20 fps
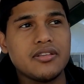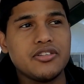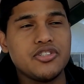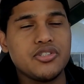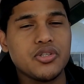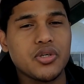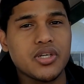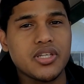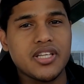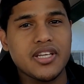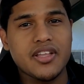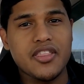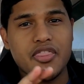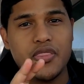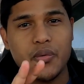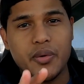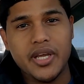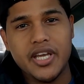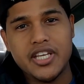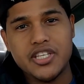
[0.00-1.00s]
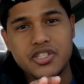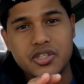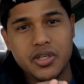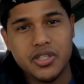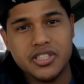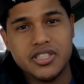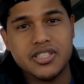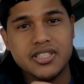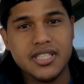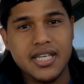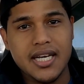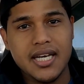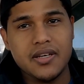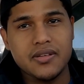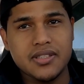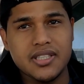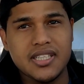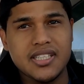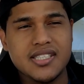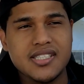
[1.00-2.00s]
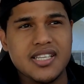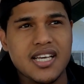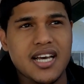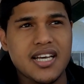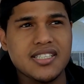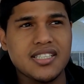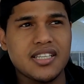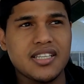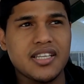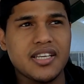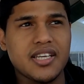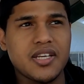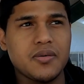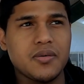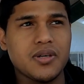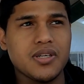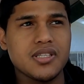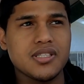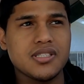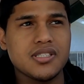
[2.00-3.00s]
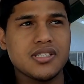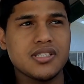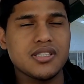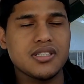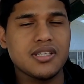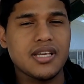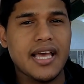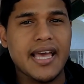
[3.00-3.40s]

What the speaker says: Jordan 3 Georgetown in the size, I think it was